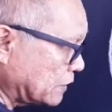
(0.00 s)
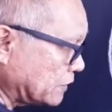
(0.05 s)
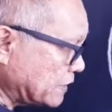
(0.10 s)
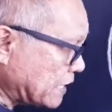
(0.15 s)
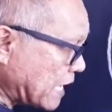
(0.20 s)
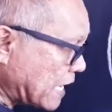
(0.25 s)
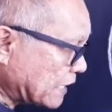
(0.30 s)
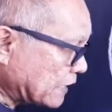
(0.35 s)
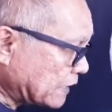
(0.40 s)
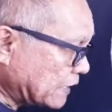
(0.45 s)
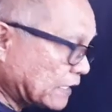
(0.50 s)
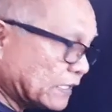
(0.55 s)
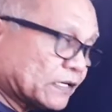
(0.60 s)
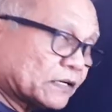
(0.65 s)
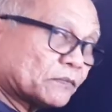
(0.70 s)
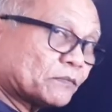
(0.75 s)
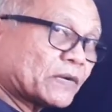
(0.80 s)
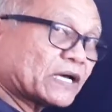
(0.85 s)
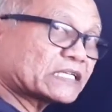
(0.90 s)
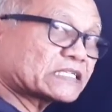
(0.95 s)
The
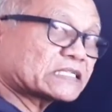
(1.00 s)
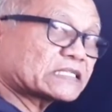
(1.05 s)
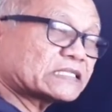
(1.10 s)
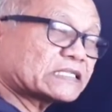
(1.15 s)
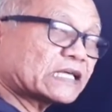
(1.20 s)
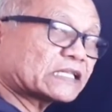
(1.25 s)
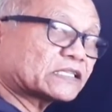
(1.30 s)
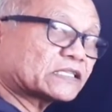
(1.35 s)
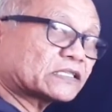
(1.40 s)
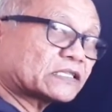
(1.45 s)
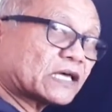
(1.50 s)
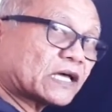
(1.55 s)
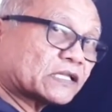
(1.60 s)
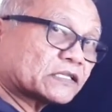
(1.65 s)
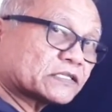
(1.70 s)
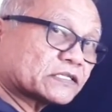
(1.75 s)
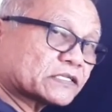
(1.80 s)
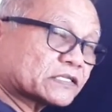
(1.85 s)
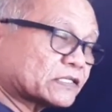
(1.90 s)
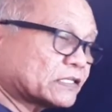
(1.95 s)
angle must not
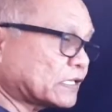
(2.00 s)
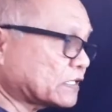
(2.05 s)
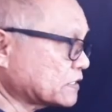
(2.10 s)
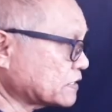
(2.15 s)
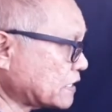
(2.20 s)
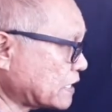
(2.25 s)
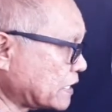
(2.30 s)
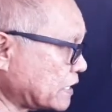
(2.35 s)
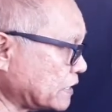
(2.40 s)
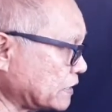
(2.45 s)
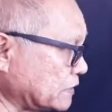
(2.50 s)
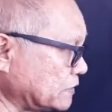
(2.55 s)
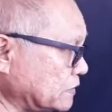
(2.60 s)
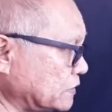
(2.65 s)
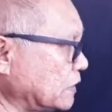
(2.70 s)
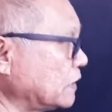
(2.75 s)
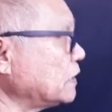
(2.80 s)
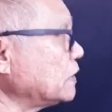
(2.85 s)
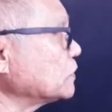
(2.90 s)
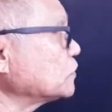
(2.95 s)
touch the
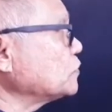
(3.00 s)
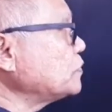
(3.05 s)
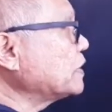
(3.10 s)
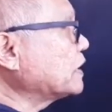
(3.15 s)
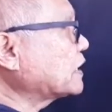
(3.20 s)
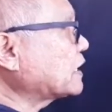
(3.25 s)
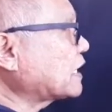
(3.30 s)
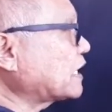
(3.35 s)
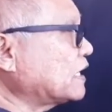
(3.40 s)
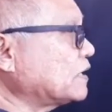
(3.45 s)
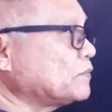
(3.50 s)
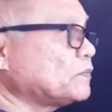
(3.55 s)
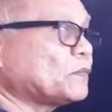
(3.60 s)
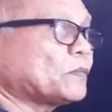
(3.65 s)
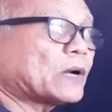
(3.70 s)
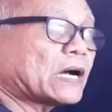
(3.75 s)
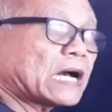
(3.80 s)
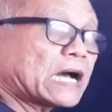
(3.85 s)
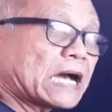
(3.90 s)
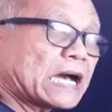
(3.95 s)
side to
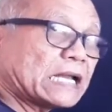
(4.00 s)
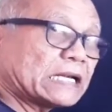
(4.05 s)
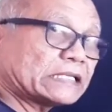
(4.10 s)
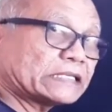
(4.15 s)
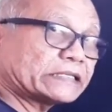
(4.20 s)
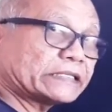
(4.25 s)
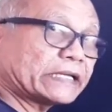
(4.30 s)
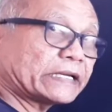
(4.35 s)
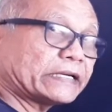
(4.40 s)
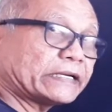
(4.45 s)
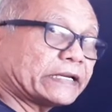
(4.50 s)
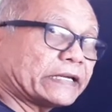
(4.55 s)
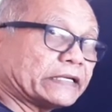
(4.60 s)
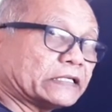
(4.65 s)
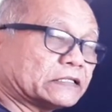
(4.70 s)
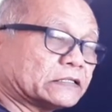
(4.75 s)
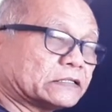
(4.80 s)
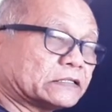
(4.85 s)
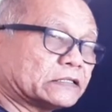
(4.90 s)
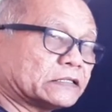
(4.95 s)
become
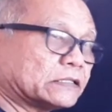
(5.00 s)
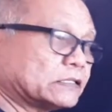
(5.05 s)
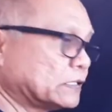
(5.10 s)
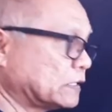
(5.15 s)
alternate.